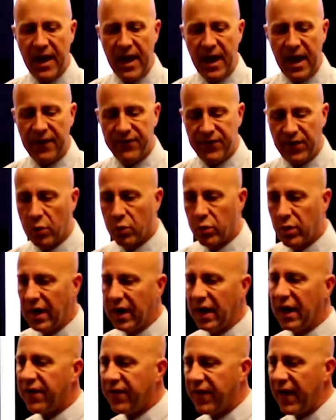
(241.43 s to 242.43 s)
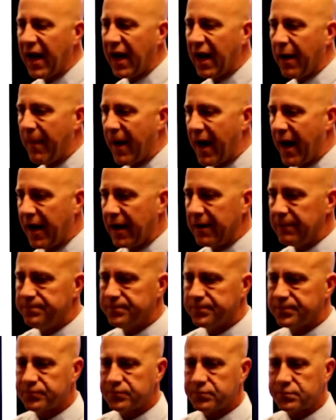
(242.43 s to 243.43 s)
If you really think about it,
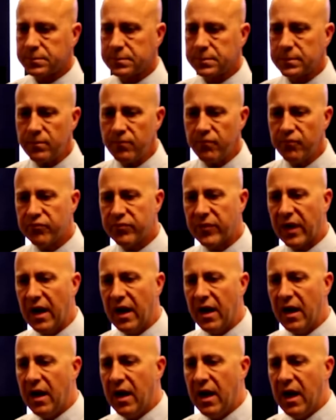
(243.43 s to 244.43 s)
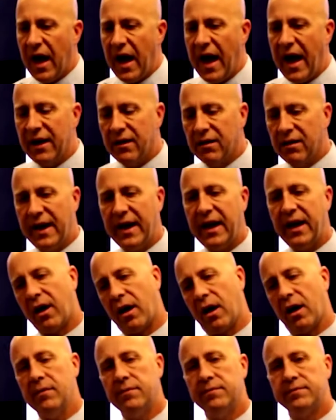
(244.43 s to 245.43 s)
a
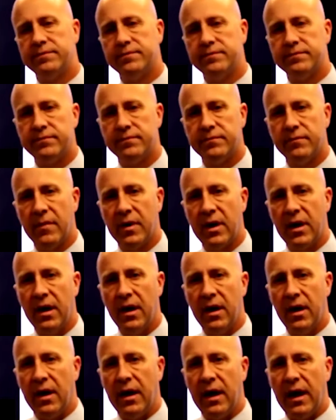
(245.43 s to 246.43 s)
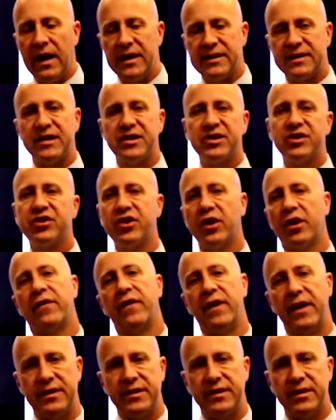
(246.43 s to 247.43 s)
leader is a
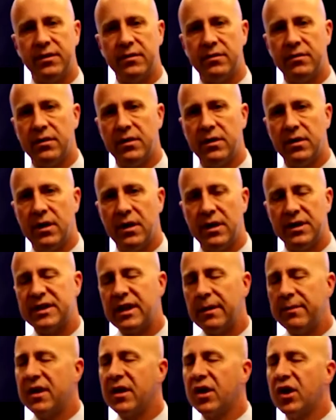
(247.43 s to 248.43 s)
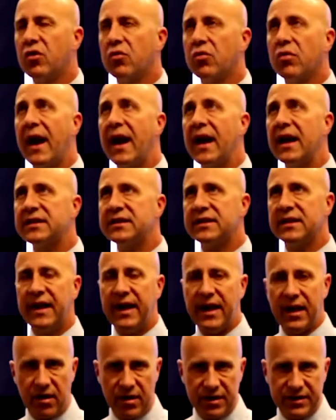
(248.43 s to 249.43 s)
servant. Some of the greatest
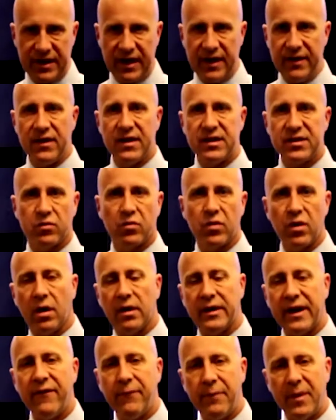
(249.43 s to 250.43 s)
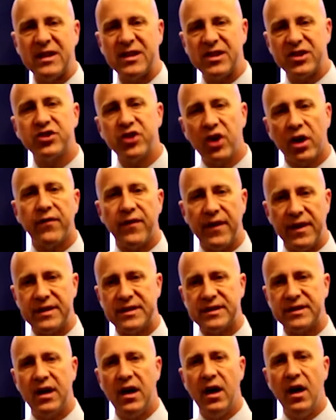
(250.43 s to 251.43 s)
leaders in this world have been
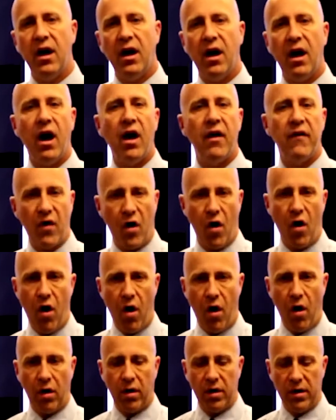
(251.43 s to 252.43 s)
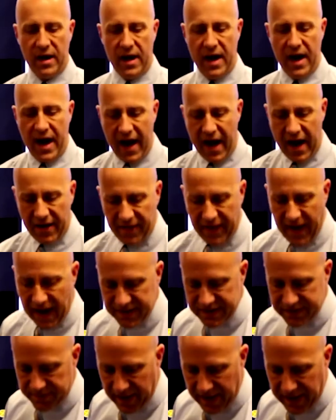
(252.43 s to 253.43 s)
servants of all. And
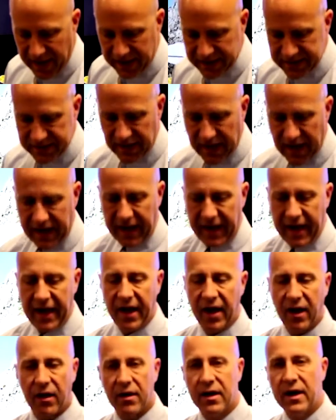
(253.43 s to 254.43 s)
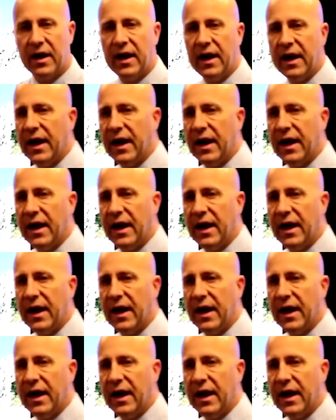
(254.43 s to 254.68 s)
that's my next slide here.